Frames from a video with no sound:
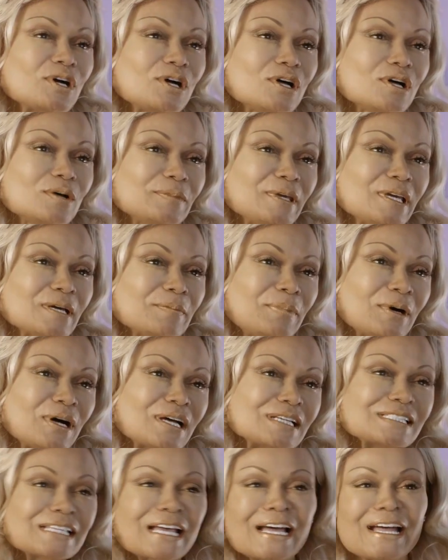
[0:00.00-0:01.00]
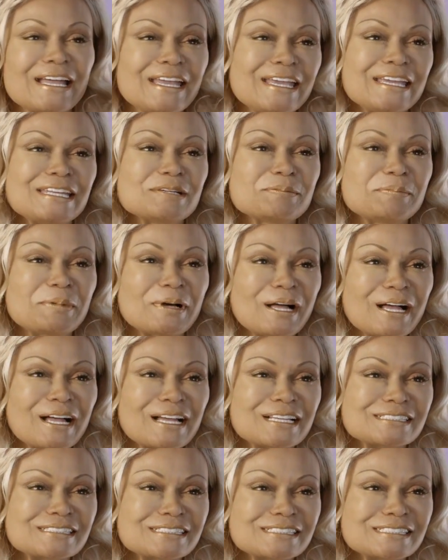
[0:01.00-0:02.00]
call me a boss. I ain't a
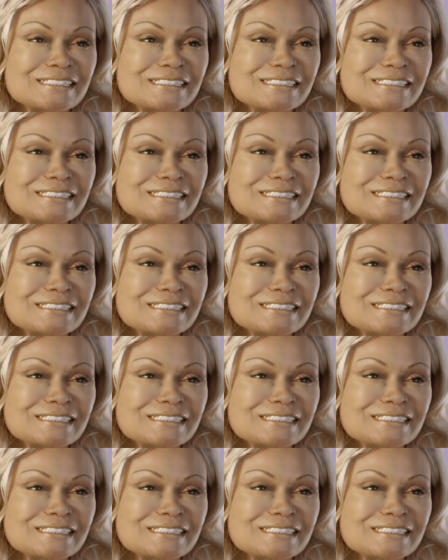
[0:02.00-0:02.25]
boss.